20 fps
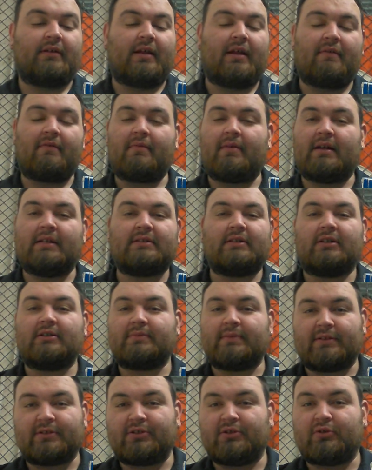everybody talks
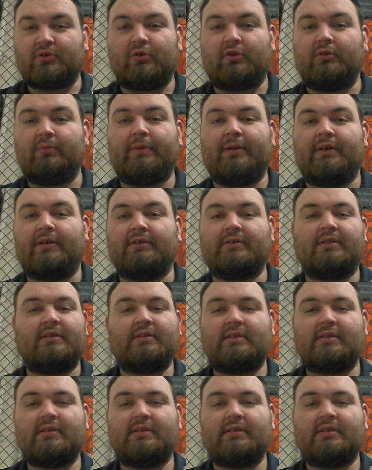about your coil builds.